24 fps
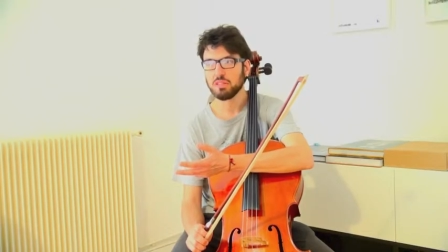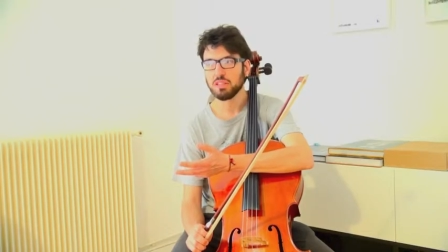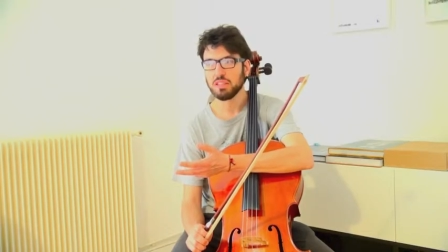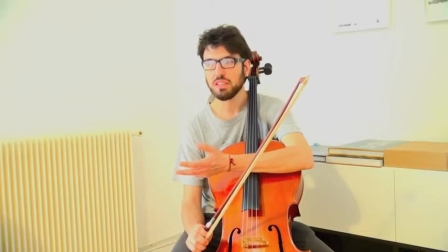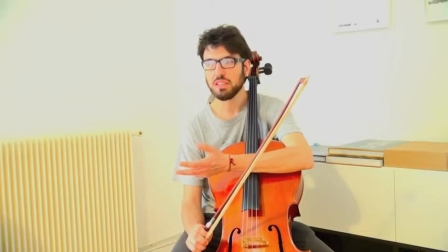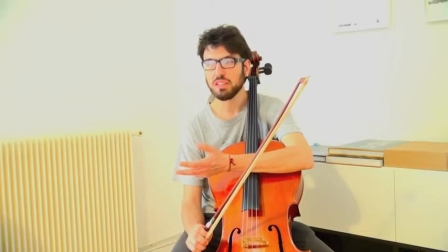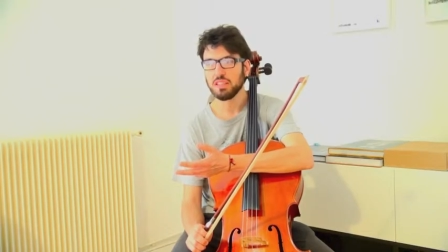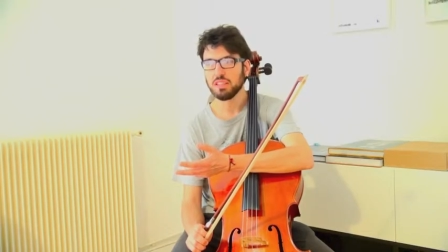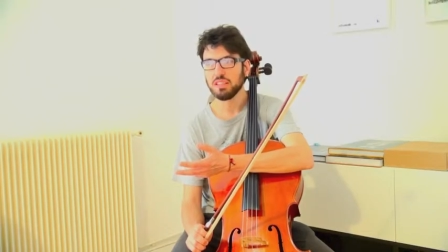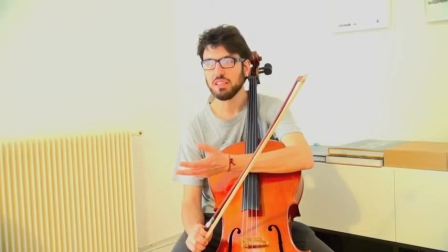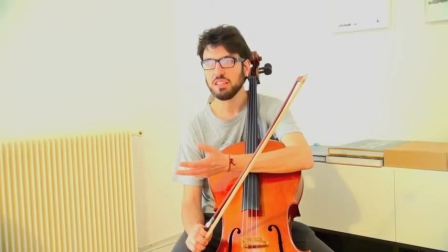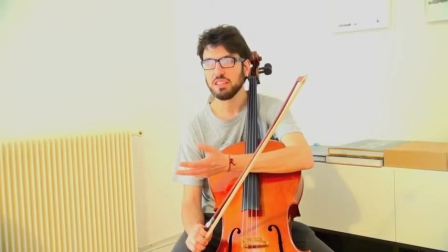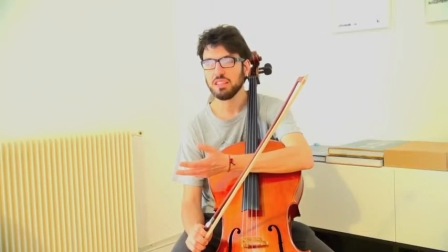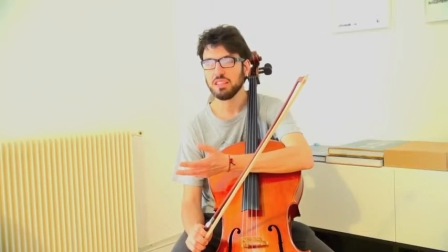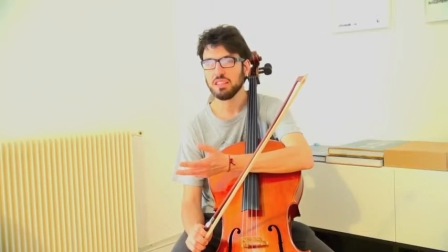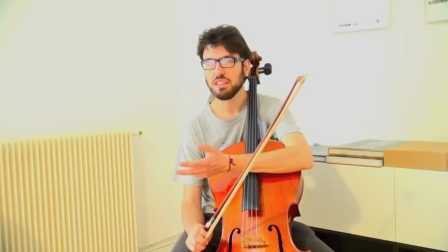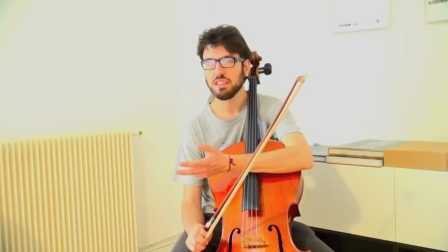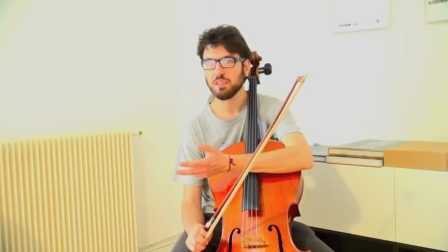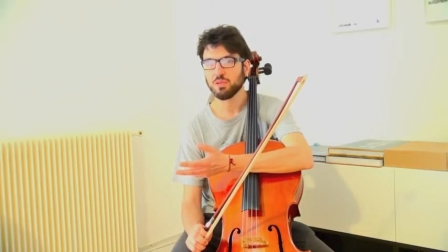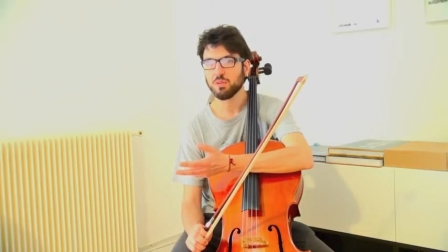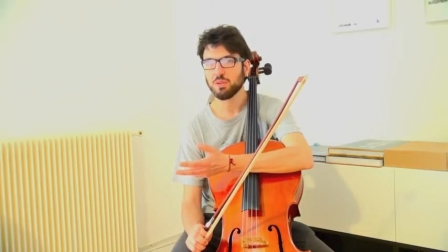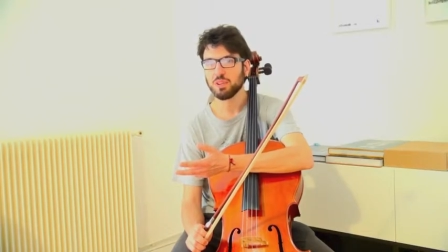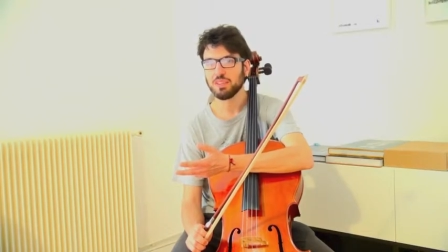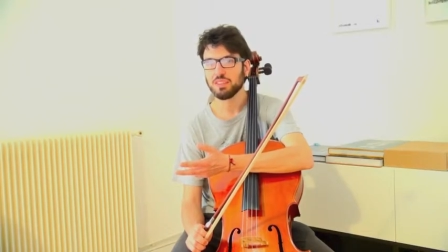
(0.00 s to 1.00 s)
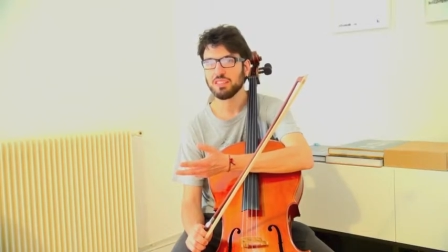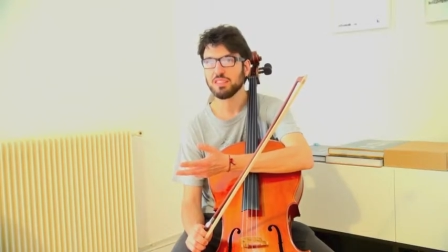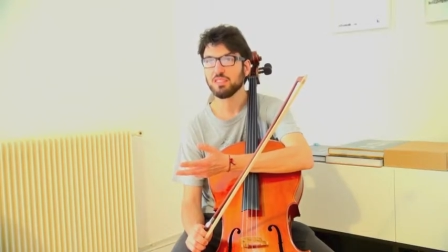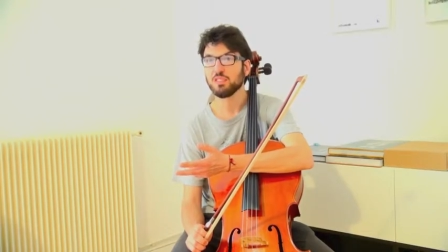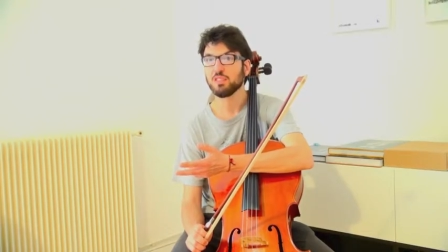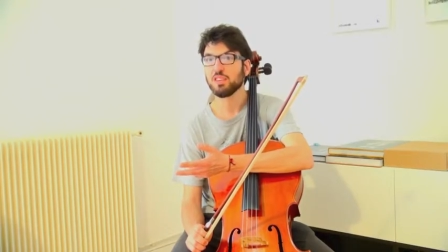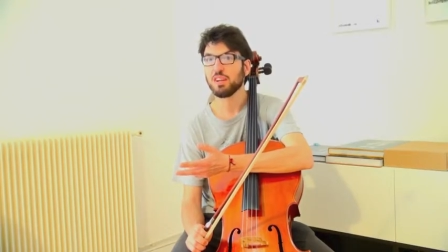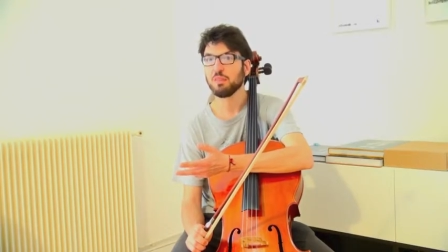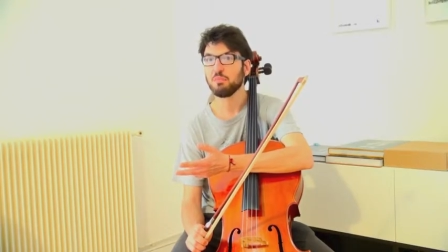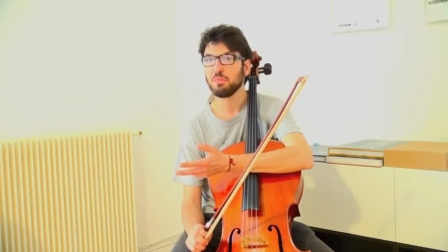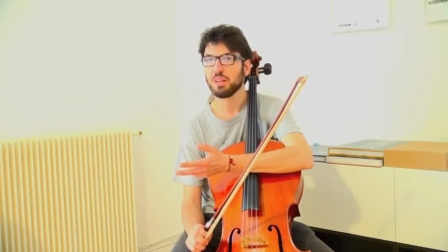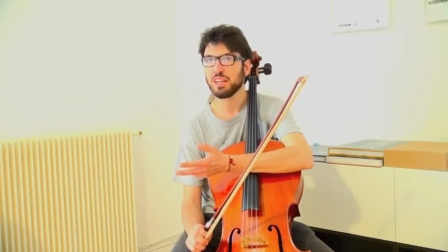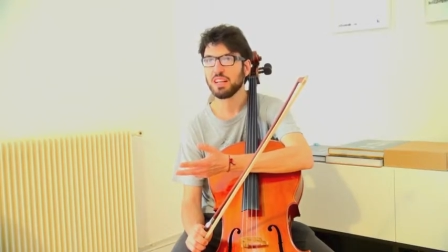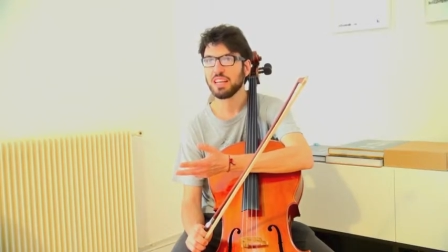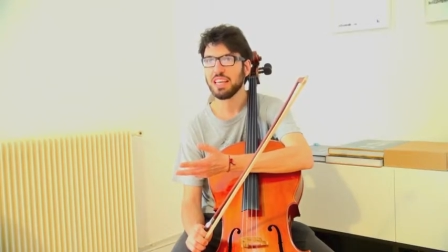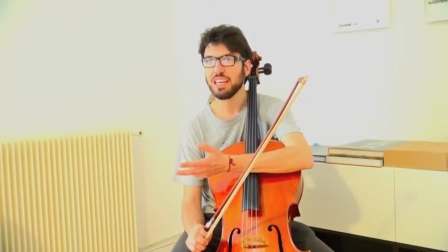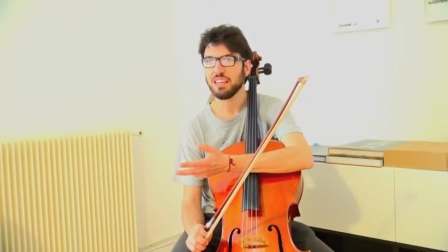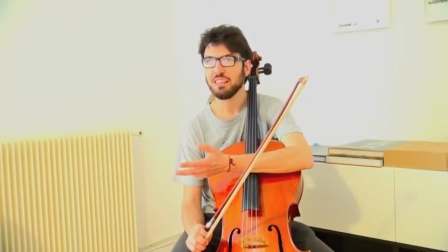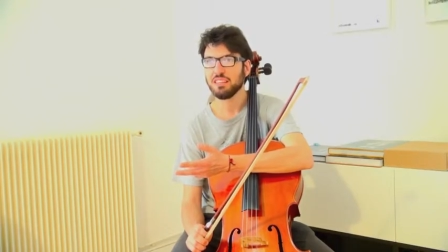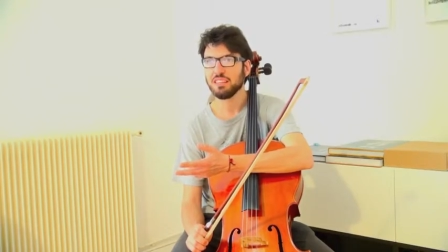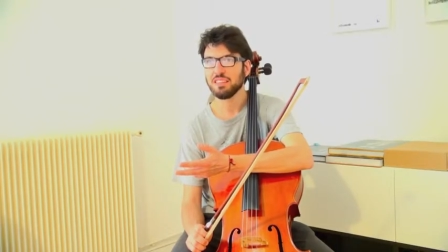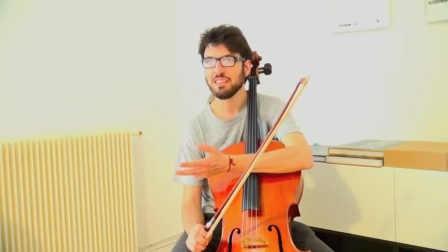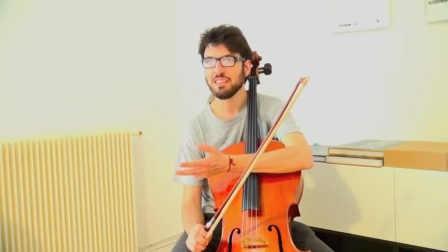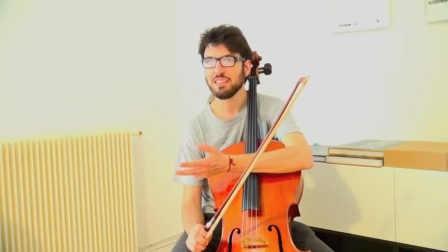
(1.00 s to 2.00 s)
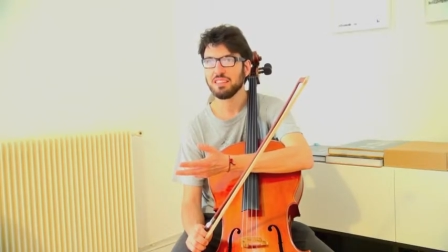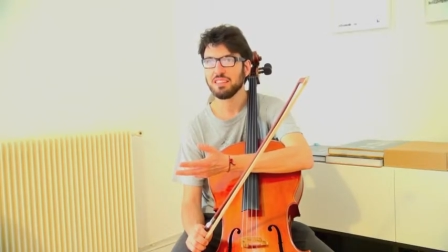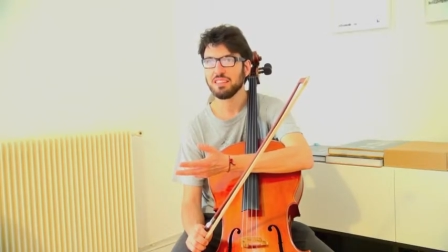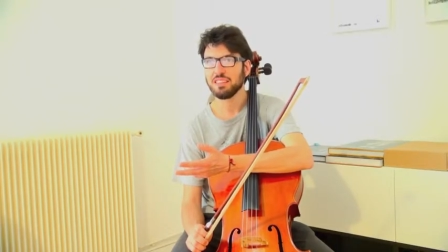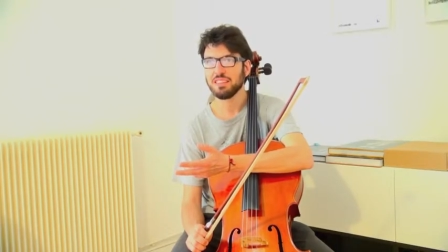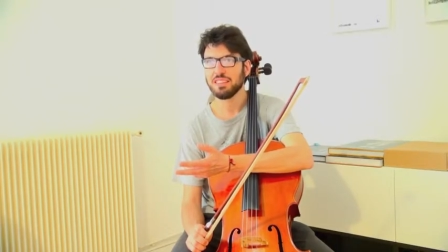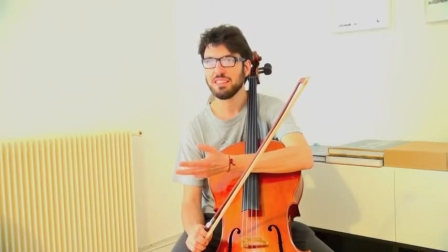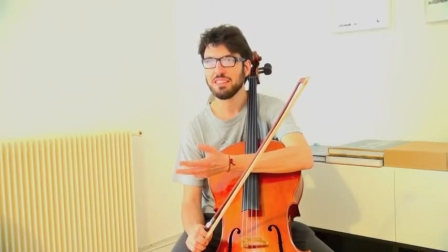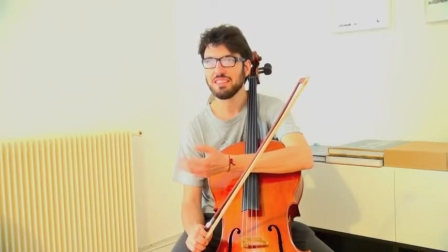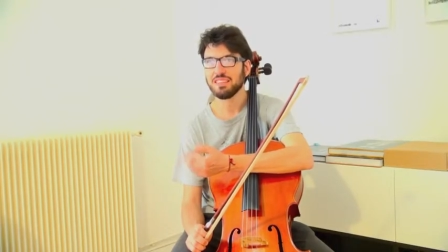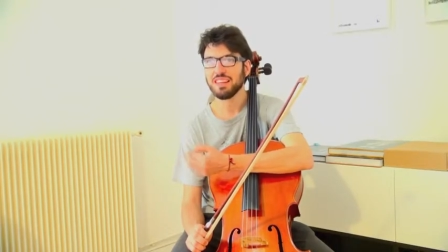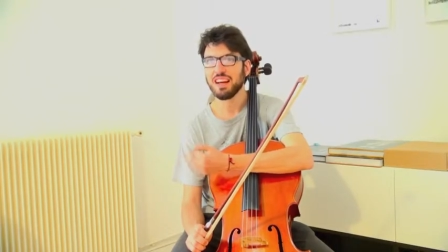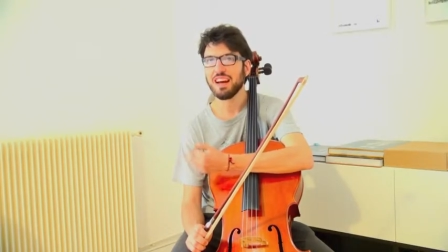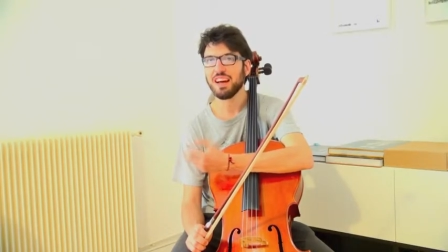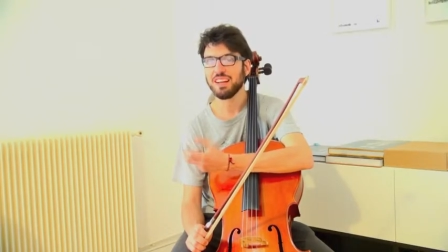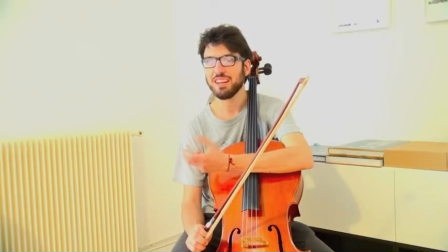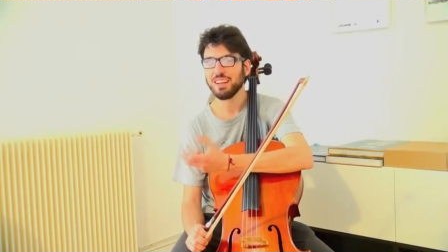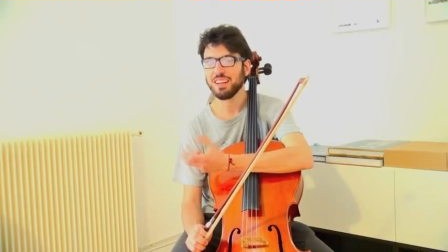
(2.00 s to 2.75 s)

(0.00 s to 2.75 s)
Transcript: in the quartetto number 8, this